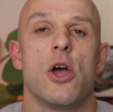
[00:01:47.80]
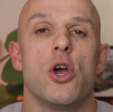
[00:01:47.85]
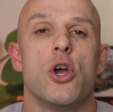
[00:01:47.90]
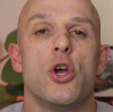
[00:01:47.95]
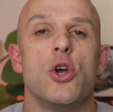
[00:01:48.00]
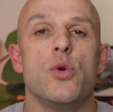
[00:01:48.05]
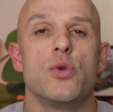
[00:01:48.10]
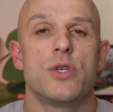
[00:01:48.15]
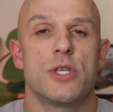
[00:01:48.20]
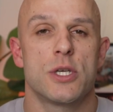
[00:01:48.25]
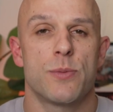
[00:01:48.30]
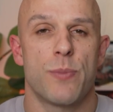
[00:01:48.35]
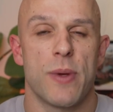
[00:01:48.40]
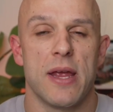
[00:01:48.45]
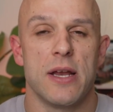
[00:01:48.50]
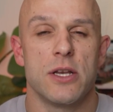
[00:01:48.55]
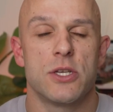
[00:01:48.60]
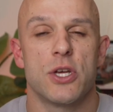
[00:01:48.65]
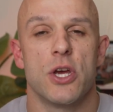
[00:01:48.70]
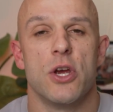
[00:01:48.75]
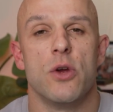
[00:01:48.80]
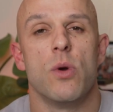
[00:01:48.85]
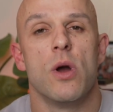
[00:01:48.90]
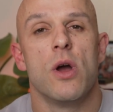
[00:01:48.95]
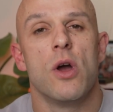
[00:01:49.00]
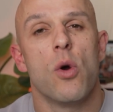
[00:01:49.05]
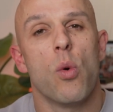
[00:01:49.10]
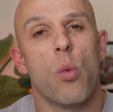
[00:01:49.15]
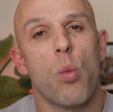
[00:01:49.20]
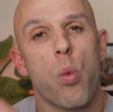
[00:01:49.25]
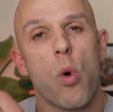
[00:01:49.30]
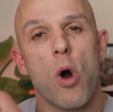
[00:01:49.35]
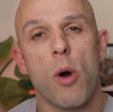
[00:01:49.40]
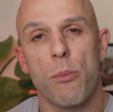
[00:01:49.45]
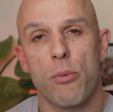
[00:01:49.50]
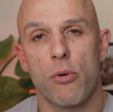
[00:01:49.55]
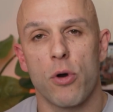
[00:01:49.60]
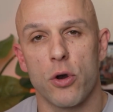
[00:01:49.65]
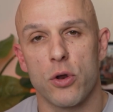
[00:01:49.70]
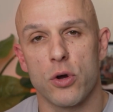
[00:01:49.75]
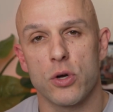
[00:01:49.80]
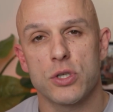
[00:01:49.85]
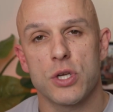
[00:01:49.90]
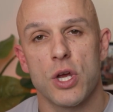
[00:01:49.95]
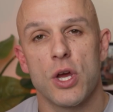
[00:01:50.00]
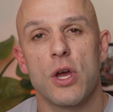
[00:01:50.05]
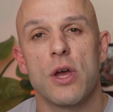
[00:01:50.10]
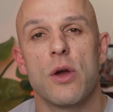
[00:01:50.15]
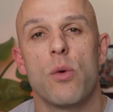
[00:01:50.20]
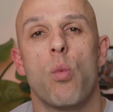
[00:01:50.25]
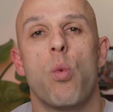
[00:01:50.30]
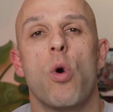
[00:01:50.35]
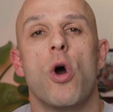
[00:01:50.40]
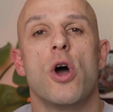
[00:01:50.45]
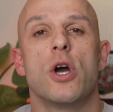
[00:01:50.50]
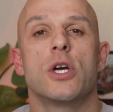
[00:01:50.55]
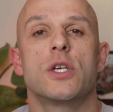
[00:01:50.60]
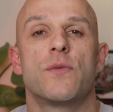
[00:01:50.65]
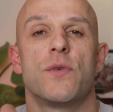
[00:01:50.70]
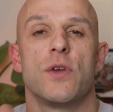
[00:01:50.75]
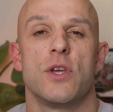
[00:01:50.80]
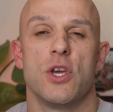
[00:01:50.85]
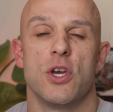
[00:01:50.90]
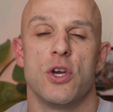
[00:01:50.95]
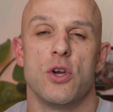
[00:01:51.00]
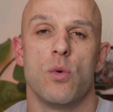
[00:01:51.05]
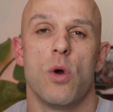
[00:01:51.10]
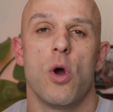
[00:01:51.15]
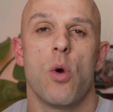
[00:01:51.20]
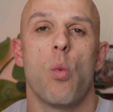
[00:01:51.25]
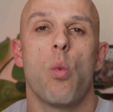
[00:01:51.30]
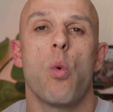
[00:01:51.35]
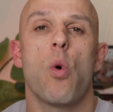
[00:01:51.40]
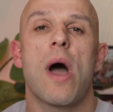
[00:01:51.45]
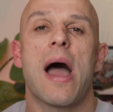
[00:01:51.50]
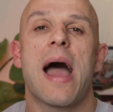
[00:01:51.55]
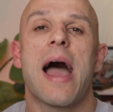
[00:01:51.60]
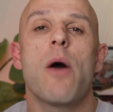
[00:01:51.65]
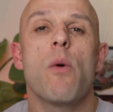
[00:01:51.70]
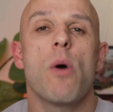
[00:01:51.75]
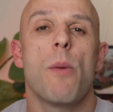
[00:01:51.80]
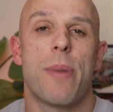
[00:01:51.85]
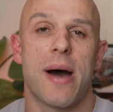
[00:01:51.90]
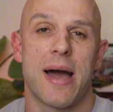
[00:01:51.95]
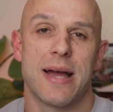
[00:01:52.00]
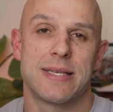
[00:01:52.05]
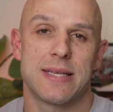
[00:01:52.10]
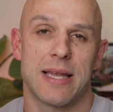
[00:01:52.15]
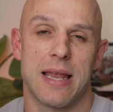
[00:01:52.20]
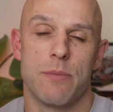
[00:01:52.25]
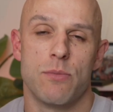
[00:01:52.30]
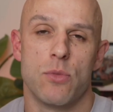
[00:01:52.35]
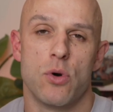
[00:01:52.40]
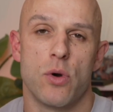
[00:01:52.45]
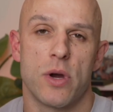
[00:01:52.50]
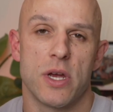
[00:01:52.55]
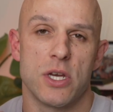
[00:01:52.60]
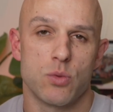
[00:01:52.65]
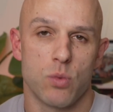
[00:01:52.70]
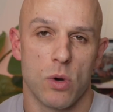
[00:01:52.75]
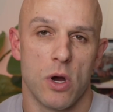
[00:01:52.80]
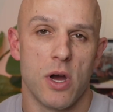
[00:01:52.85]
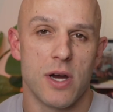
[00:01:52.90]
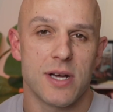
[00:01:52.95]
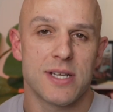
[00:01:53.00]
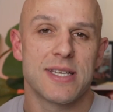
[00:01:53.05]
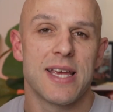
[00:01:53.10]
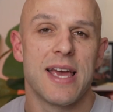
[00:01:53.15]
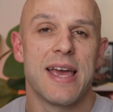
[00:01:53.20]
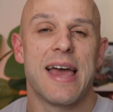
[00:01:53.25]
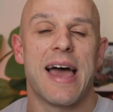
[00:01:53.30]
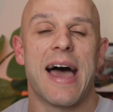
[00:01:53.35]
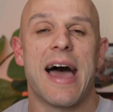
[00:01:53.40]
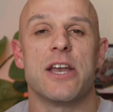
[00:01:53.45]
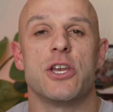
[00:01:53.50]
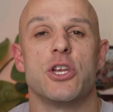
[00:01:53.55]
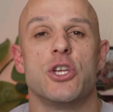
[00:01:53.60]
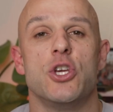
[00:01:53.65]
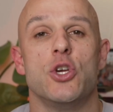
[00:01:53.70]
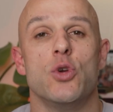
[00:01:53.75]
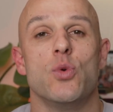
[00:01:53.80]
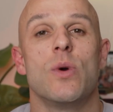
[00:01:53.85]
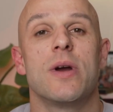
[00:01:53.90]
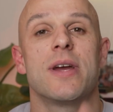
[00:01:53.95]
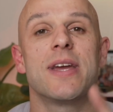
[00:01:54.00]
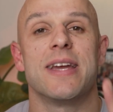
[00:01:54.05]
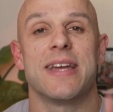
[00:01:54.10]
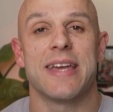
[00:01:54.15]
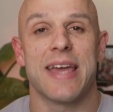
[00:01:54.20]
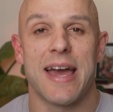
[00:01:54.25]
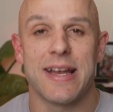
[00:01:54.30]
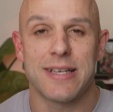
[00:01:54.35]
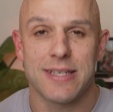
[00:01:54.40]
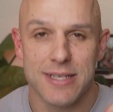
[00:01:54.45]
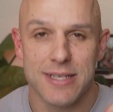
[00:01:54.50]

who to speak to, what product works for you, how a buy-to-let mortgage works, and you can get